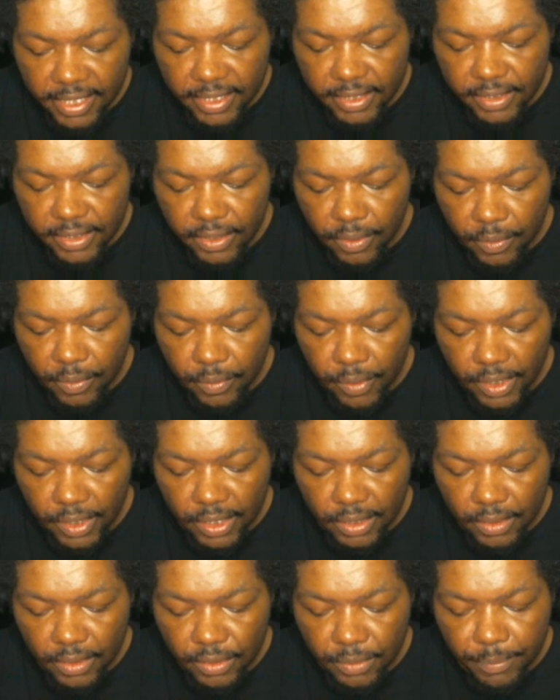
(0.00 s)
So
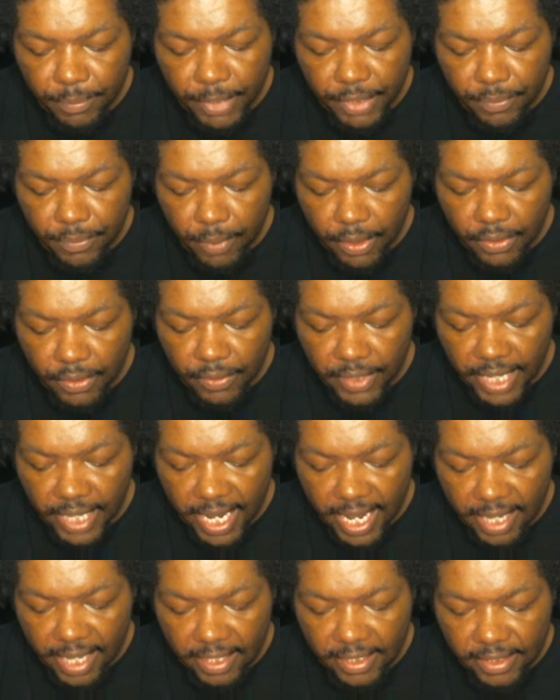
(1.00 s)
Superman's walking through the
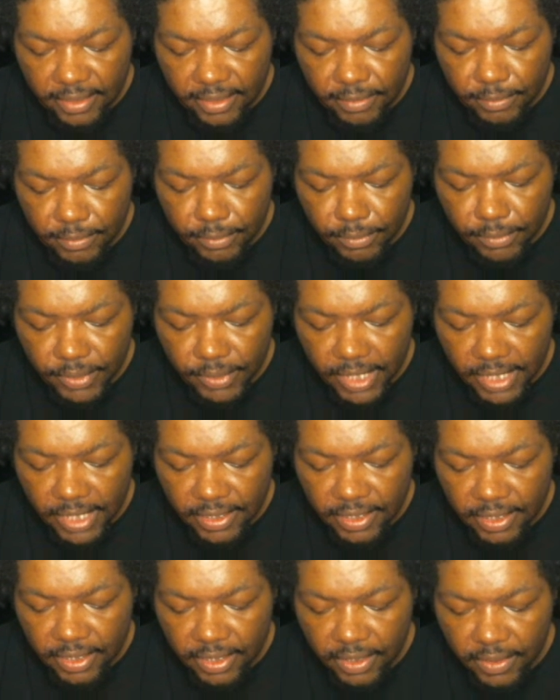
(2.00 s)
alleys,
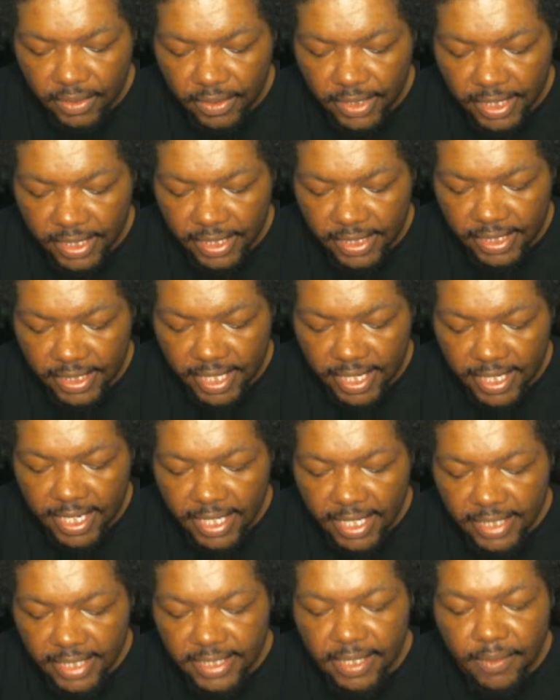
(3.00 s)
changing clothes, and it's like
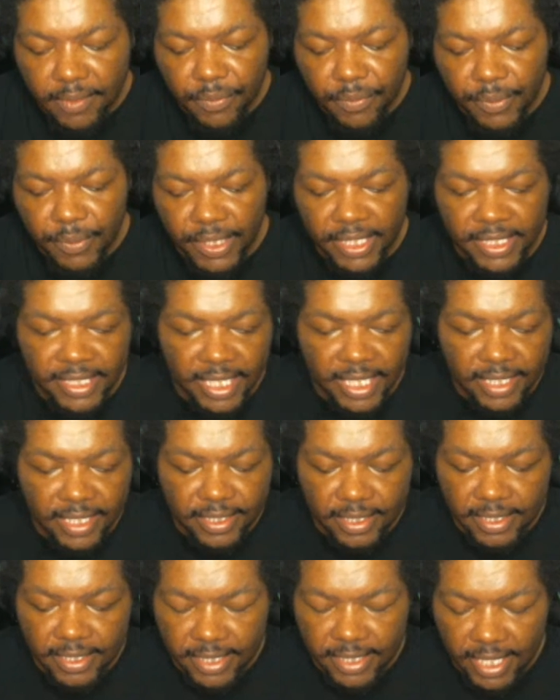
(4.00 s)
he's come to
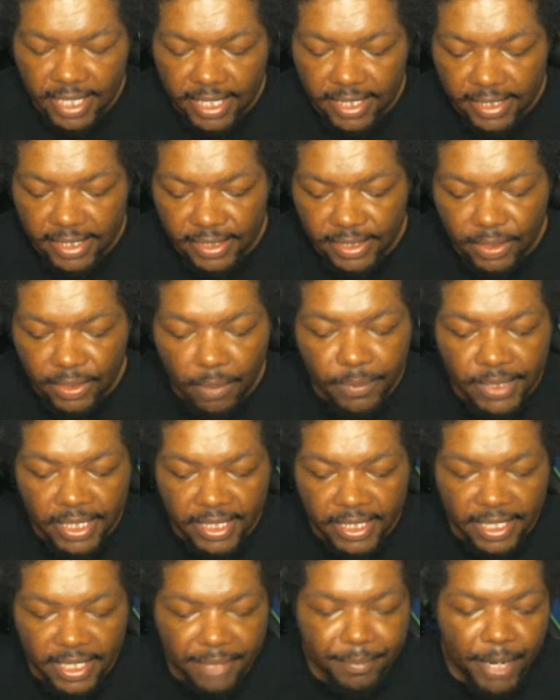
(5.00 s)
realization. It's like because he's almost
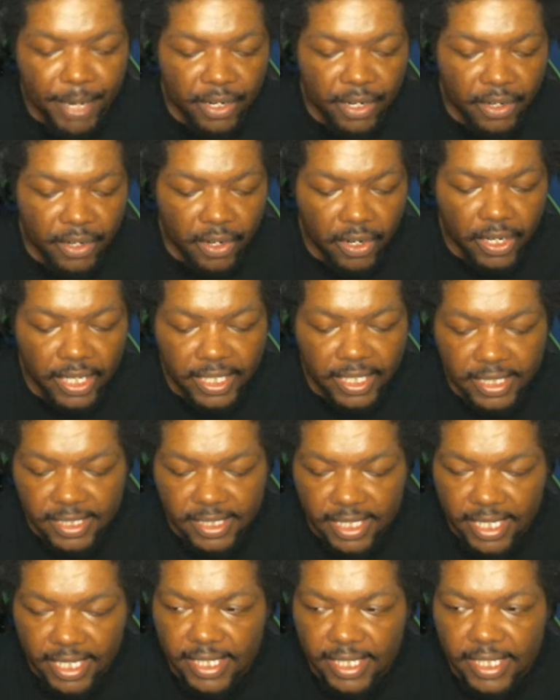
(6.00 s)
getting hit by a car, and it's
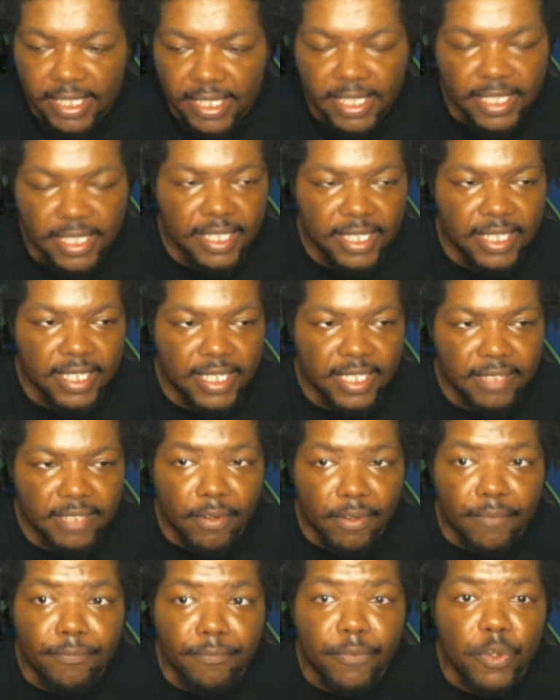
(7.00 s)
like for
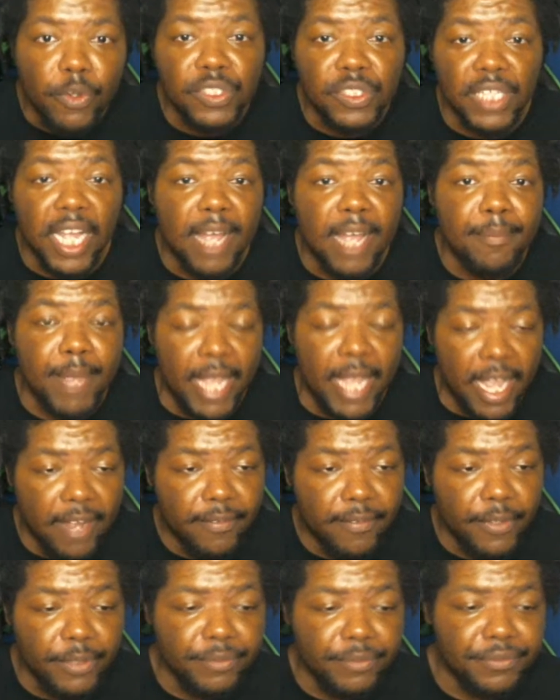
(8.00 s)
the first time
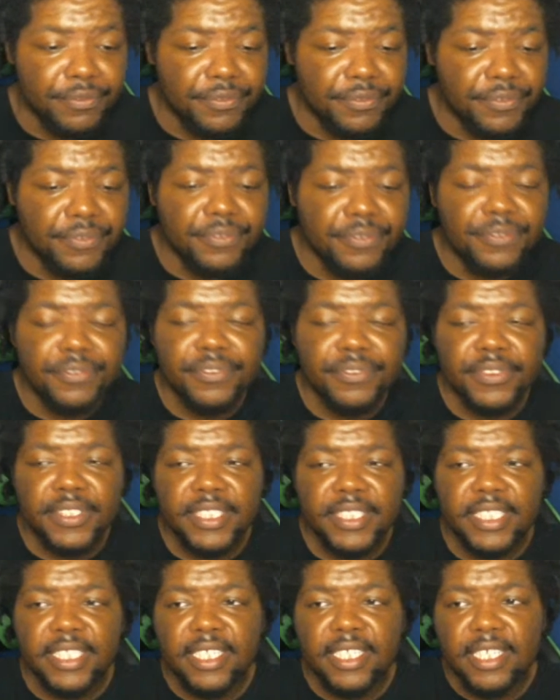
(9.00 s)
ever,
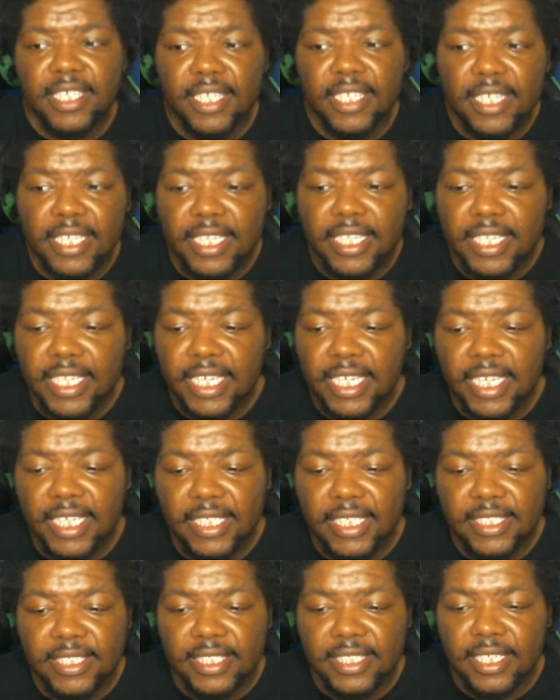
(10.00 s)

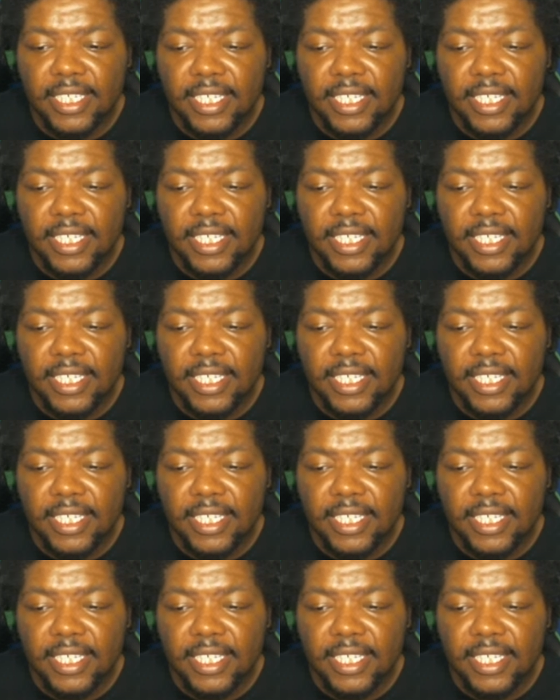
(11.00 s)
he